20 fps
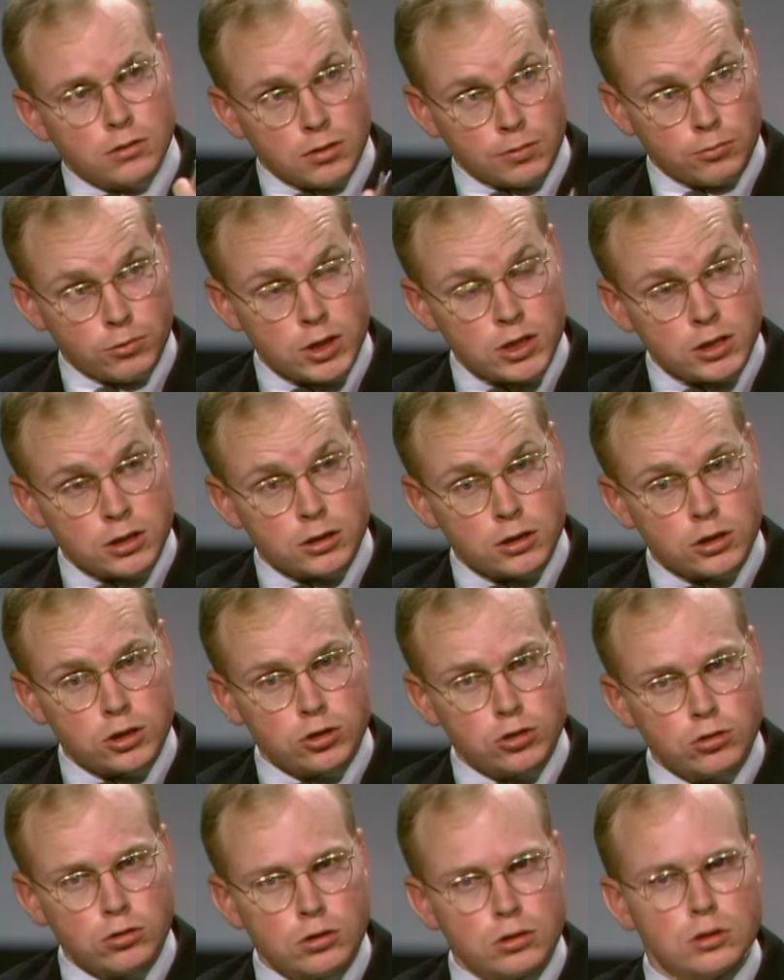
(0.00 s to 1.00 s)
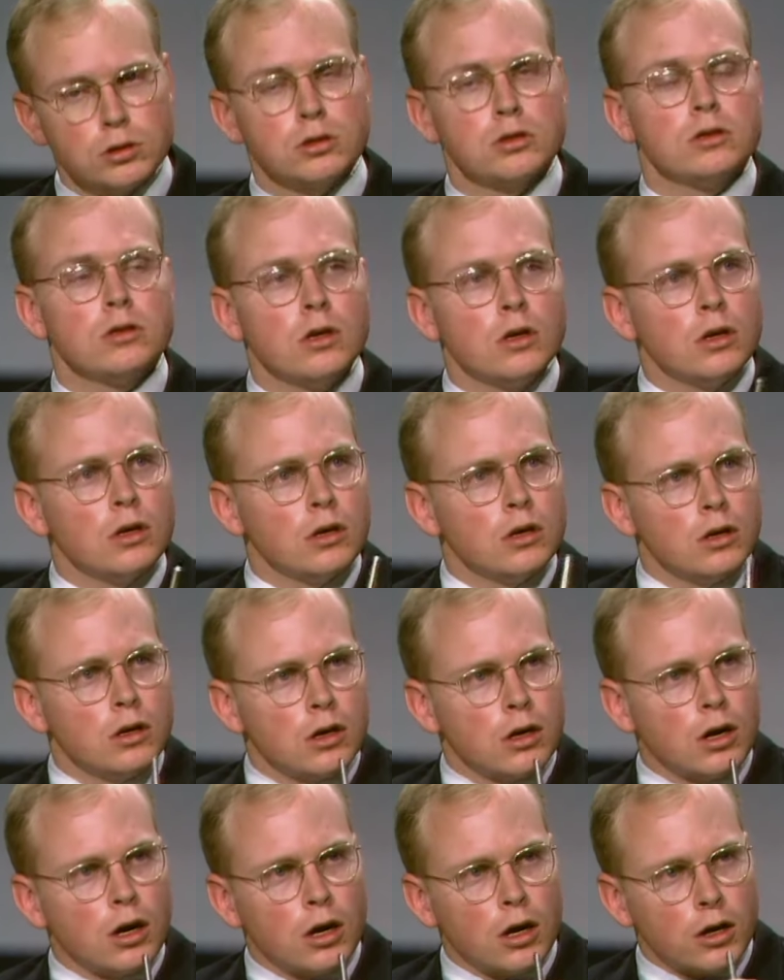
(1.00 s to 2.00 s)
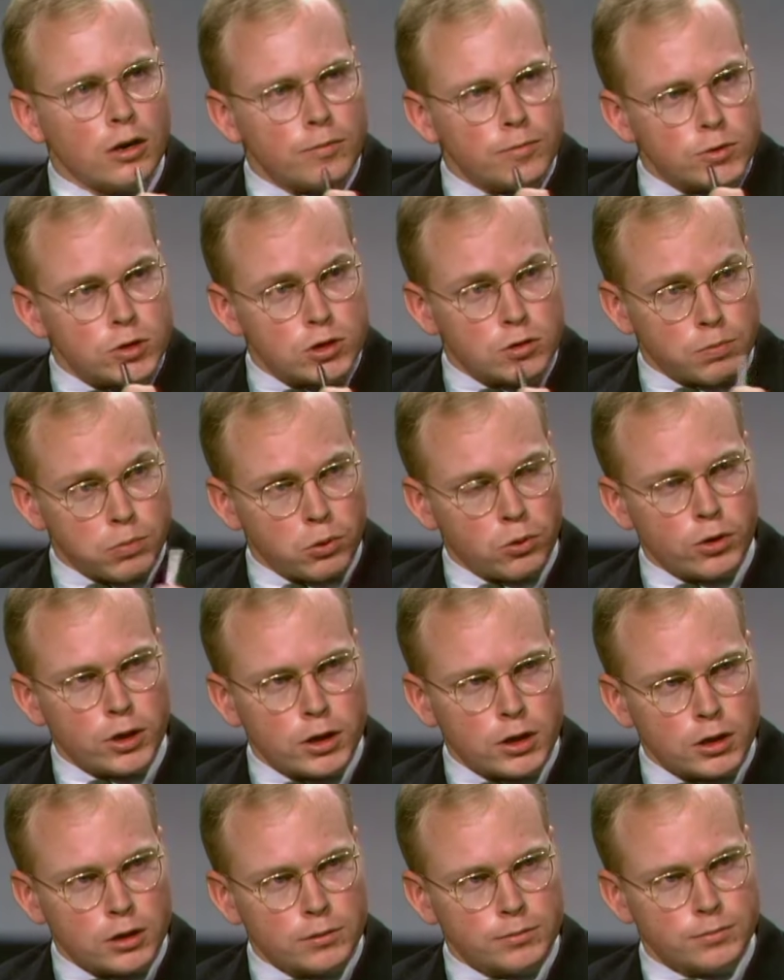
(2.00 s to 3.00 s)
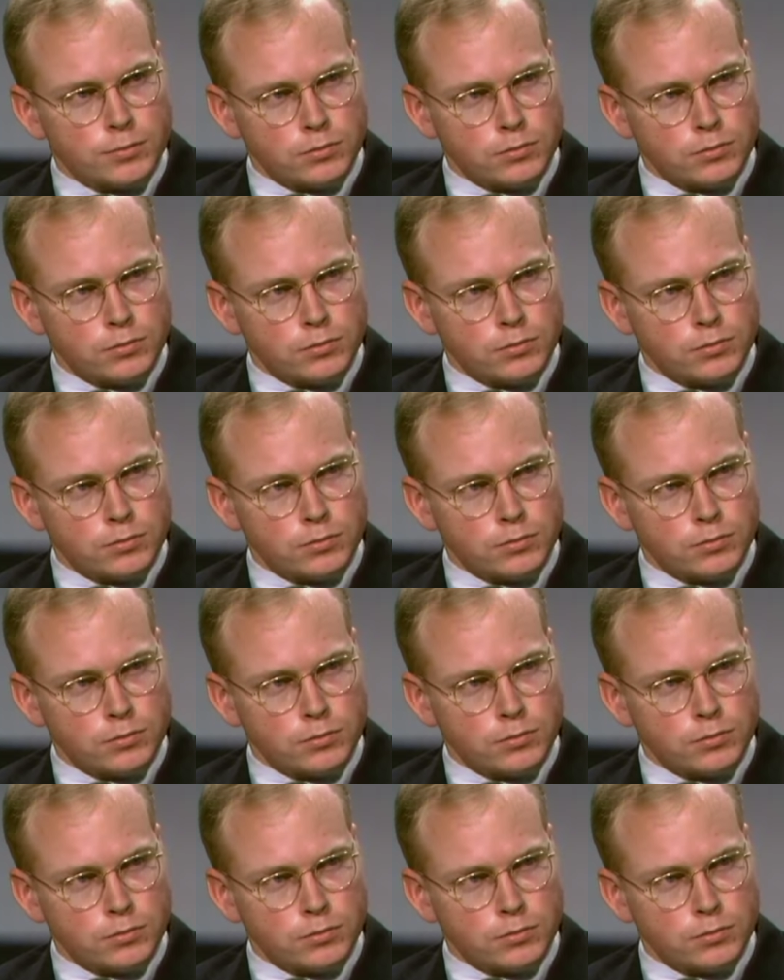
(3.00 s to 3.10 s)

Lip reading: The reason the students are supporting